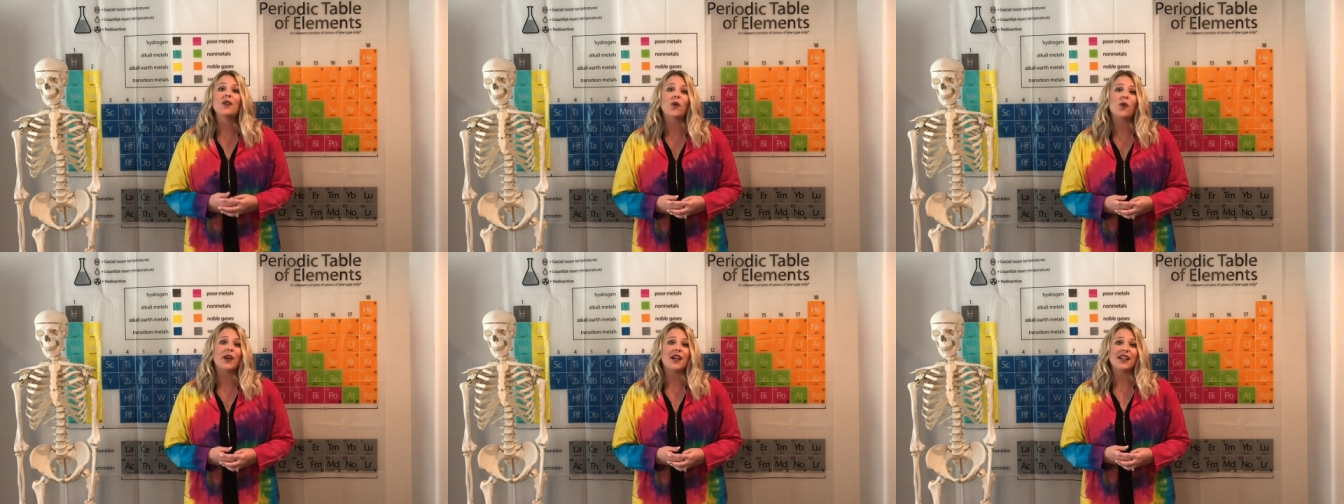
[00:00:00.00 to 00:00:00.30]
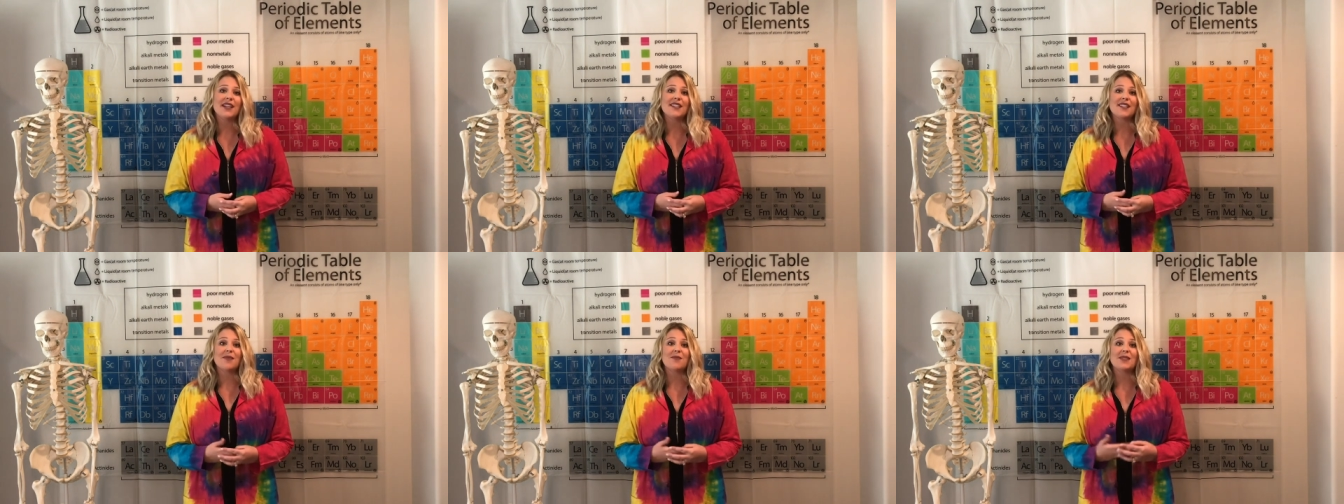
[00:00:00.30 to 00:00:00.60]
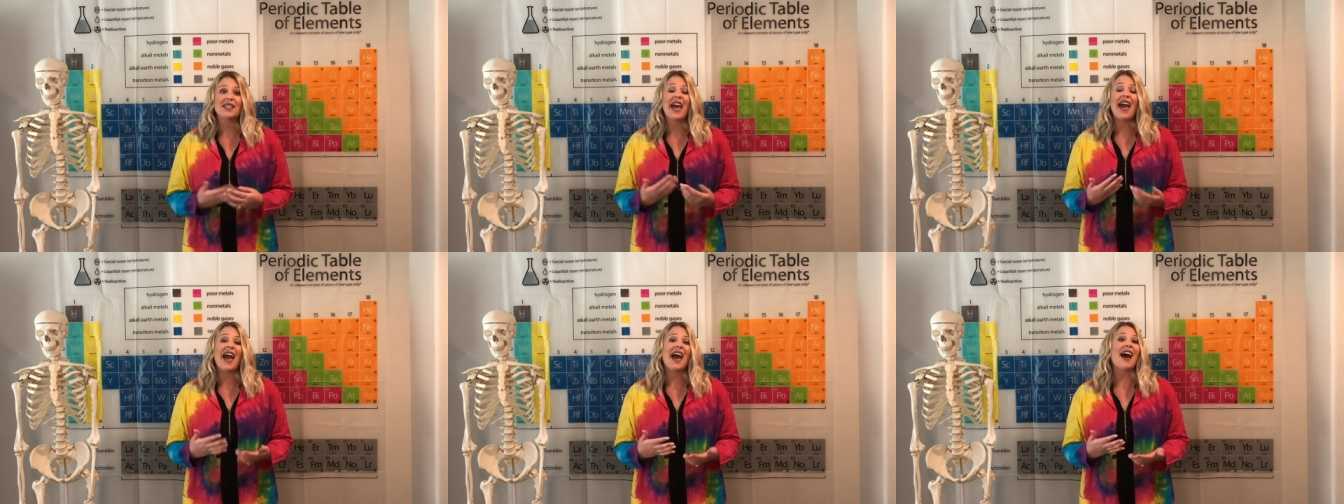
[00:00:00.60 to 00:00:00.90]

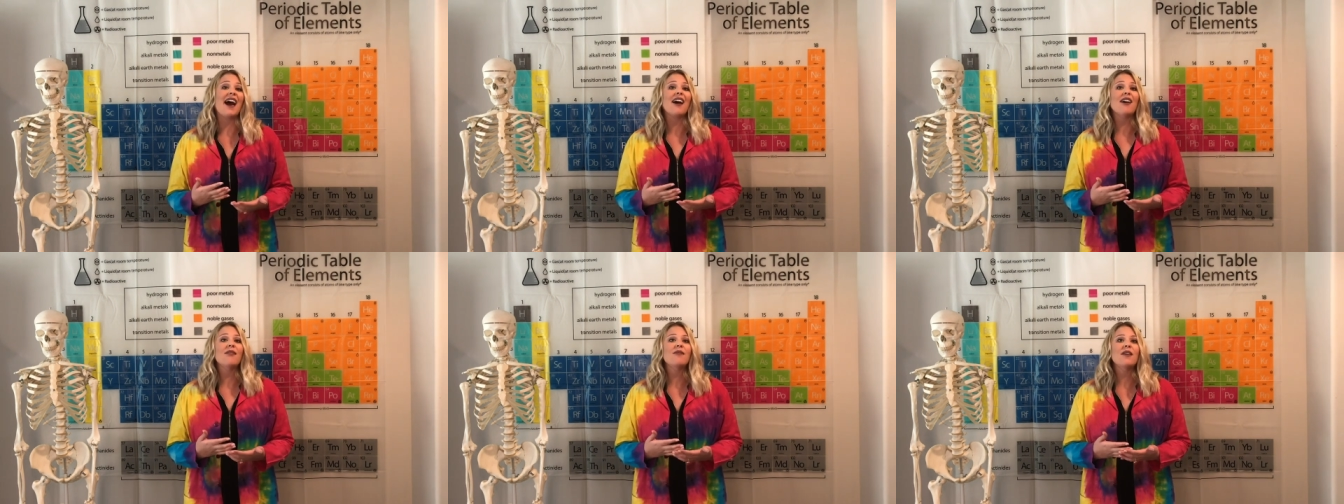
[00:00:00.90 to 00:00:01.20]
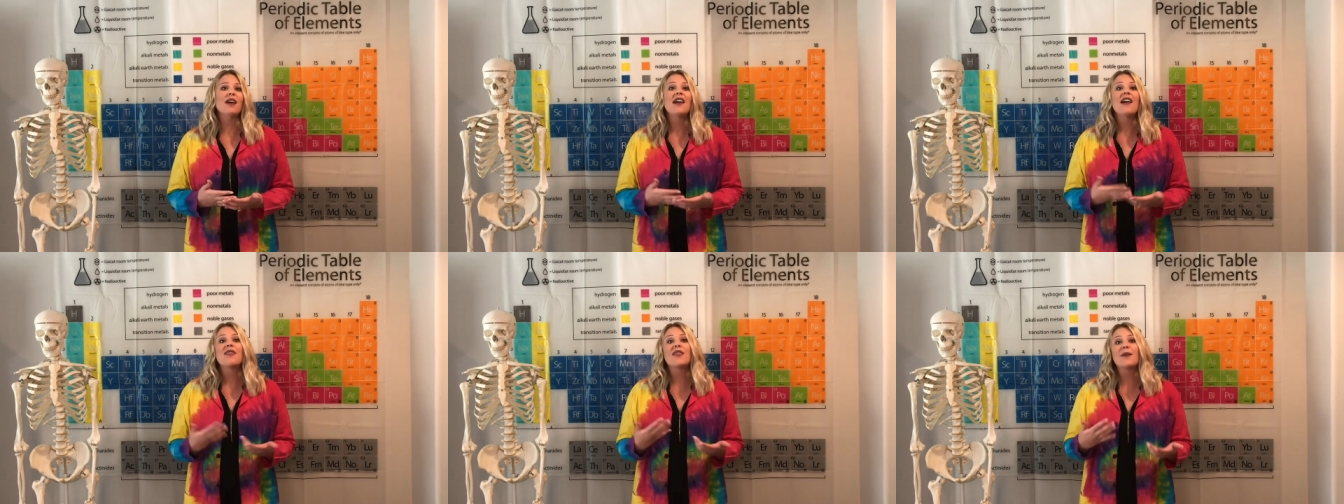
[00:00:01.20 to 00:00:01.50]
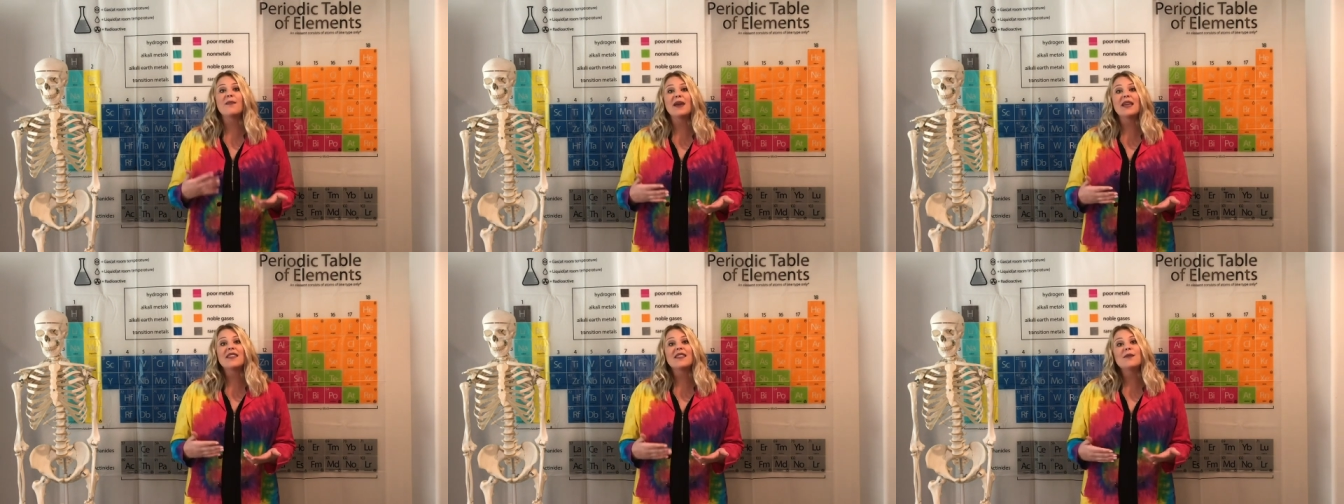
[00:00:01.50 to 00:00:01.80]
organisms have
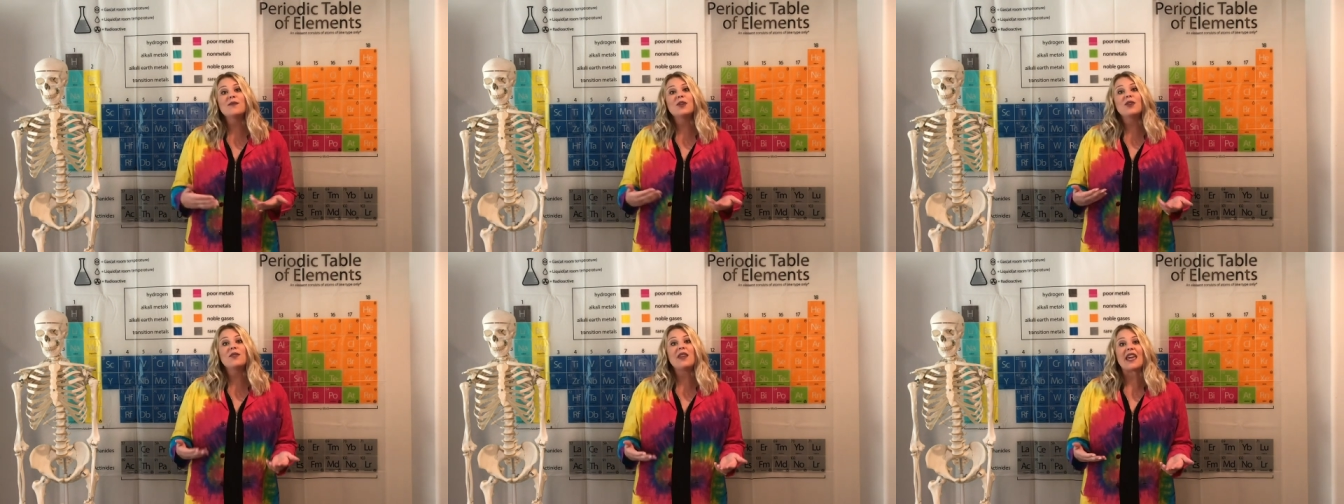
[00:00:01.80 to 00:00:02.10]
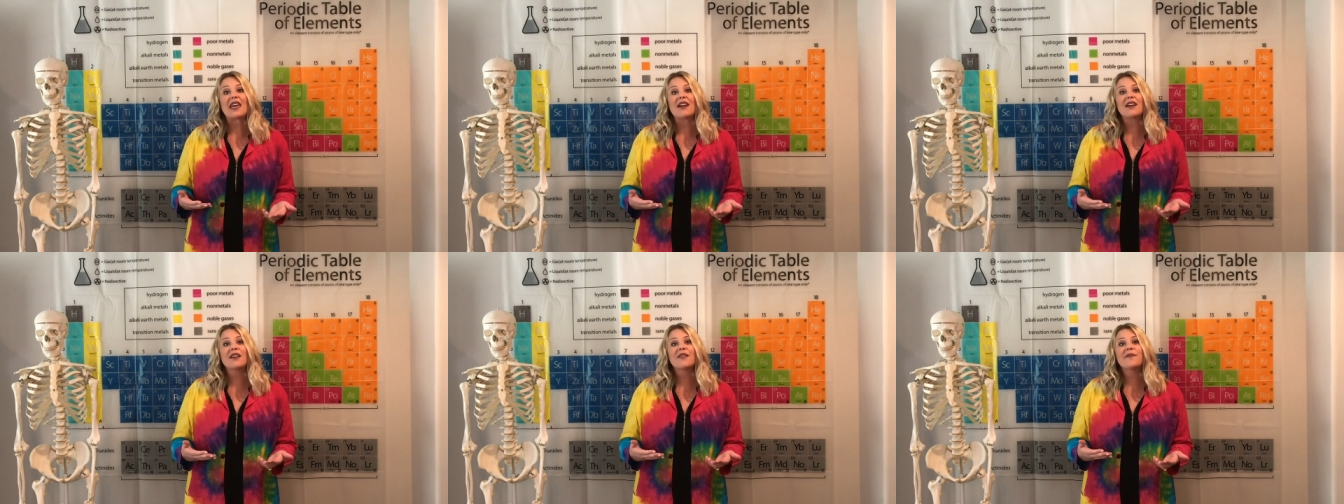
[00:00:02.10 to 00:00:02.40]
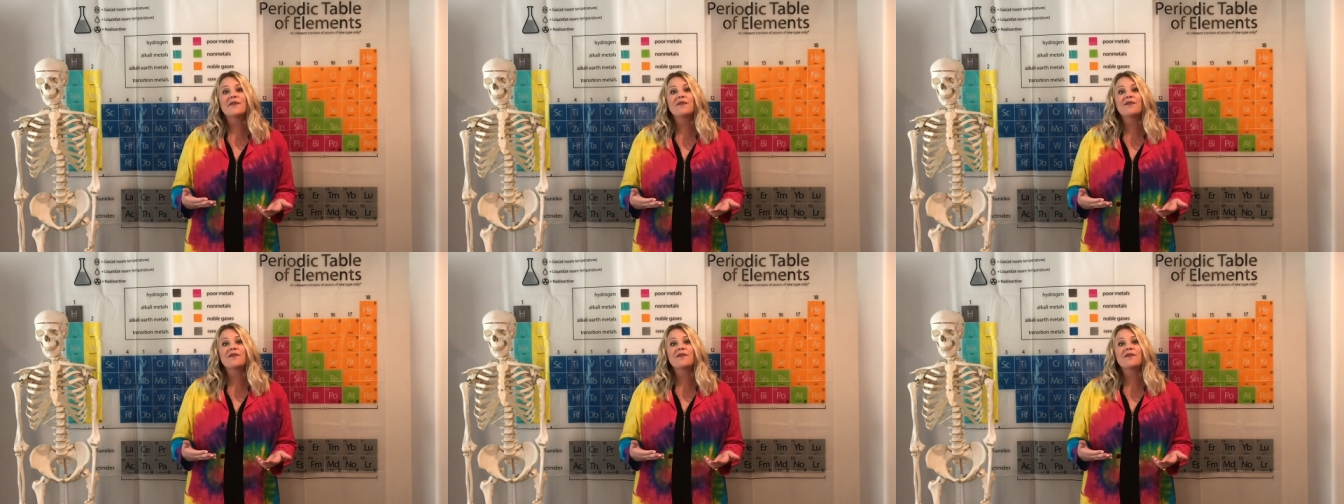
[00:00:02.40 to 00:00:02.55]
that make them unique.